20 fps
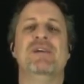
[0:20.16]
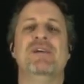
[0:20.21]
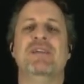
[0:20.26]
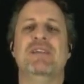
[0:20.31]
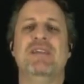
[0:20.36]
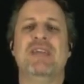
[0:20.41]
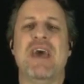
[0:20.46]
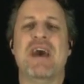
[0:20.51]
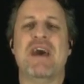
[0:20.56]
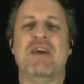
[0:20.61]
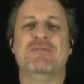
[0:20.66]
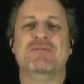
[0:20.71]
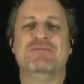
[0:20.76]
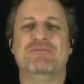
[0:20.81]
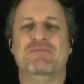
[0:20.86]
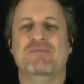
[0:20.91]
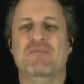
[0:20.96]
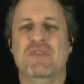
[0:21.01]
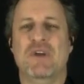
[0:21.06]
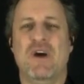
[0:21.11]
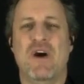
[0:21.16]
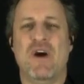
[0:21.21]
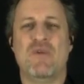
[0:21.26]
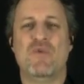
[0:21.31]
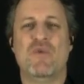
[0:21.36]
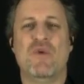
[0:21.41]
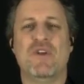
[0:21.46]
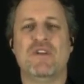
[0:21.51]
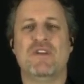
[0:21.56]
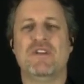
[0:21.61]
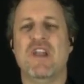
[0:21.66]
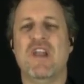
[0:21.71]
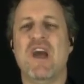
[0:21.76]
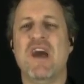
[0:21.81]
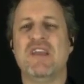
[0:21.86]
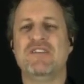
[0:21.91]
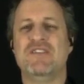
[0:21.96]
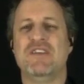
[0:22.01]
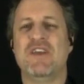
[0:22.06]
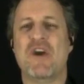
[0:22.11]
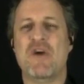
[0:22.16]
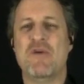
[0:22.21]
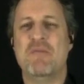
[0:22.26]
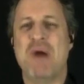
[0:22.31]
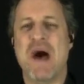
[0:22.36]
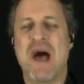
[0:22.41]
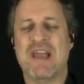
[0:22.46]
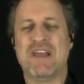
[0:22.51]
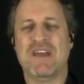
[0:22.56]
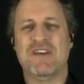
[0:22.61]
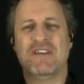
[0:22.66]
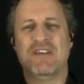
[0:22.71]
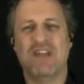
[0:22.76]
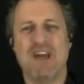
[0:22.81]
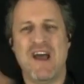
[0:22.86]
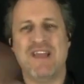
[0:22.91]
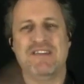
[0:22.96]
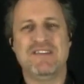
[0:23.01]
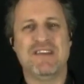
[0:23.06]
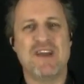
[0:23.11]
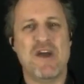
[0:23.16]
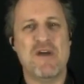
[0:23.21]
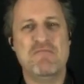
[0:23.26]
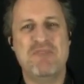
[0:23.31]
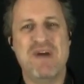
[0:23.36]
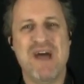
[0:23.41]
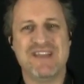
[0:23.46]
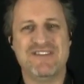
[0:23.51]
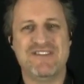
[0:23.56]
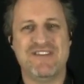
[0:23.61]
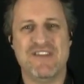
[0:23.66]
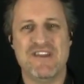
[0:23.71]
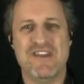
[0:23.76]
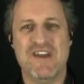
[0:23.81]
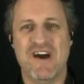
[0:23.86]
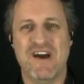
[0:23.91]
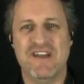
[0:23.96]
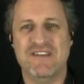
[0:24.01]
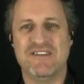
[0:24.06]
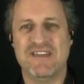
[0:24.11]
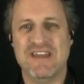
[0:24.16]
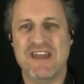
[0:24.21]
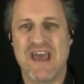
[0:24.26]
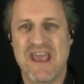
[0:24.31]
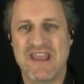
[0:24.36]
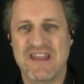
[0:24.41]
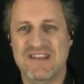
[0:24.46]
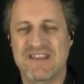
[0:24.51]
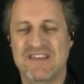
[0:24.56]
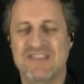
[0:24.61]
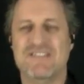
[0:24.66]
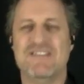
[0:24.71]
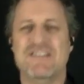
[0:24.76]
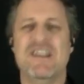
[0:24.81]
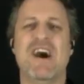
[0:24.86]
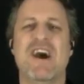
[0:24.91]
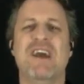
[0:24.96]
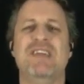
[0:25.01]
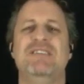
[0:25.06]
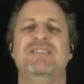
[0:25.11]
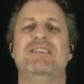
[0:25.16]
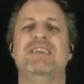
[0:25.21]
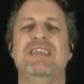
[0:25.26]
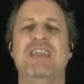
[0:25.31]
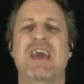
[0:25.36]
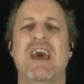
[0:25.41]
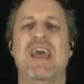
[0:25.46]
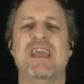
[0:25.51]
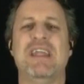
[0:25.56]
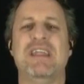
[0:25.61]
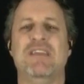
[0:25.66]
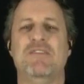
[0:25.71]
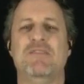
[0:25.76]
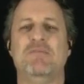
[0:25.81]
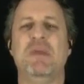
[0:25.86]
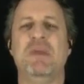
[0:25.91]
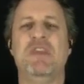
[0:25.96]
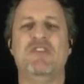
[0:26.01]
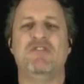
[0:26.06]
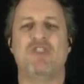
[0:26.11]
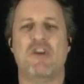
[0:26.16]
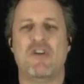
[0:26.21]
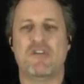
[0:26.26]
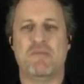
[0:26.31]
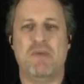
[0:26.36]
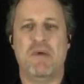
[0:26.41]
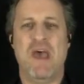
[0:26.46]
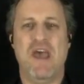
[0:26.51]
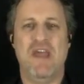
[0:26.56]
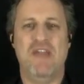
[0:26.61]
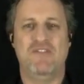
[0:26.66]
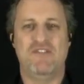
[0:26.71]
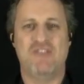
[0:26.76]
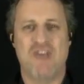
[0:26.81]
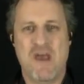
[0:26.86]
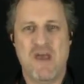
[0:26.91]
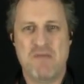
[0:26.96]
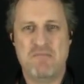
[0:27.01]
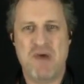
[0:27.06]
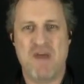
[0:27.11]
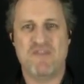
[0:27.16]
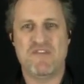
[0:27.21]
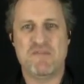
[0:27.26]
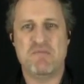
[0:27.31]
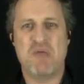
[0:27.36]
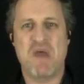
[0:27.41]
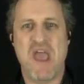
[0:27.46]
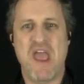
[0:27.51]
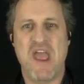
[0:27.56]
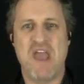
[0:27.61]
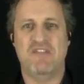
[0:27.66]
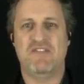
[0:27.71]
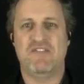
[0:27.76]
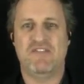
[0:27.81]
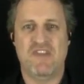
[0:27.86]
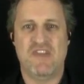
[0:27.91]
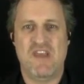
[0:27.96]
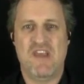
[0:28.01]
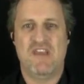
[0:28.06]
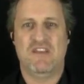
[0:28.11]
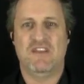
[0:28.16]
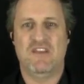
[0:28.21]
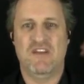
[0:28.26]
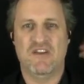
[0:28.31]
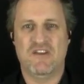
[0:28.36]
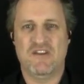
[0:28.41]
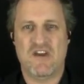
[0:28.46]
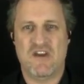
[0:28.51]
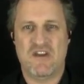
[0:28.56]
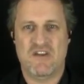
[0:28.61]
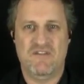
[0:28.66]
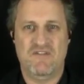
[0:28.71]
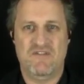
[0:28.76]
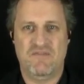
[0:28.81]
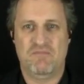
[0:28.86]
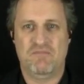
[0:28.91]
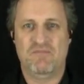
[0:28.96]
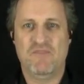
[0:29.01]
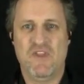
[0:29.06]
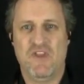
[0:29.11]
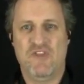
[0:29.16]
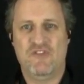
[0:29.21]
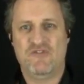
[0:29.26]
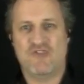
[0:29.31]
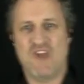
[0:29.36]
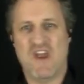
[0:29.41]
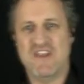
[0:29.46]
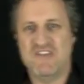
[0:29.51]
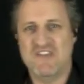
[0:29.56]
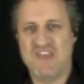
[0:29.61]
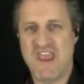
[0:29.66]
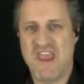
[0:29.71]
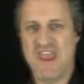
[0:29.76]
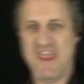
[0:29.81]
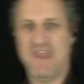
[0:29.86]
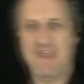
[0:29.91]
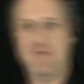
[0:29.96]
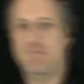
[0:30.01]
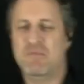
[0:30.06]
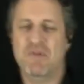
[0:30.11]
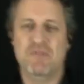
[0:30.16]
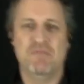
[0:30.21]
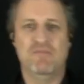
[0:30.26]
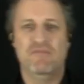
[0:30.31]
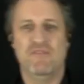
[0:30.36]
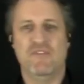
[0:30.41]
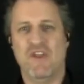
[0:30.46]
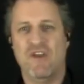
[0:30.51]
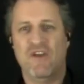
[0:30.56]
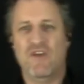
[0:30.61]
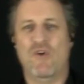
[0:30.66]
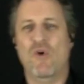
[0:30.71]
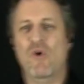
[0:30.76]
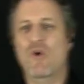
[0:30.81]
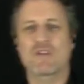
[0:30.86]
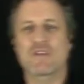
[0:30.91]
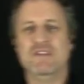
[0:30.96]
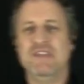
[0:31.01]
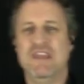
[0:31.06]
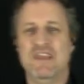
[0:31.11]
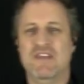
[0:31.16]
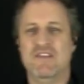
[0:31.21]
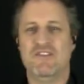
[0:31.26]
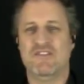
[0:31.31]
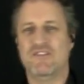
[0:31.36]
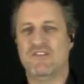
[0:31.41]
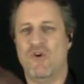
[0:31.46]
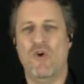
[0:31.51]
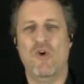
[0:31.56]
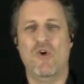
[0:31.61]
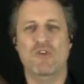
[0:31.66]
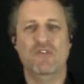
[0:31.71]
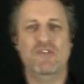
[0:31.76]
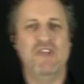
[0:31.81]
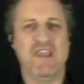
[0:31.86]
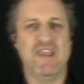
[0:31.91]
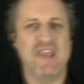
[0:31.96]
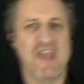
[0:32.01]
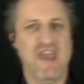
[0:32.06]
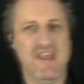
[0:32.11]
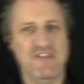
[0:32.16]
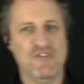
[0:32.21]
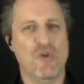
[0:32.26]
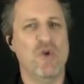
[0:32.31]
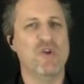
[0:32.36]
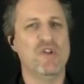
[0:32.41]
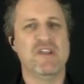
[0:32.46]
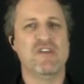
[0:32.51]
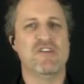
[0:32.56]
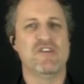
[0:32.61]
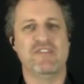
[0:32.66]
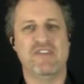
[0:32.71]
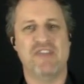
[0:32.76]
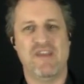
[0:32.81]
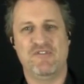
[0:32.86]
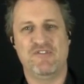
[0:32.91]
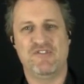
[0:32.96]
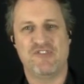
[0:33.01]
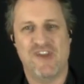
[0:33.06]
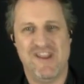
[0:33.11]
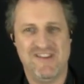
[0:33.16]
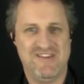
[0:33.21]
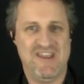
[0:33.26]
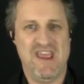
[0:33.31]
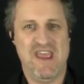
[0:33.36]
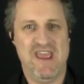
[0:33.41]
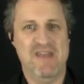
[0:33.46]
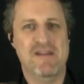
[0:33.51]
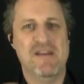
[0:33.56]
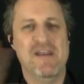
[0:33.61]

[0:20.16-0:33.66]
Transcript: Now, I would like to go back. I'd like to go back to the 1980s. 1980s, big shoulder pads, puffy pants, you know, kind of strange hair, but you know, all years, all decades, all eras have strange hair.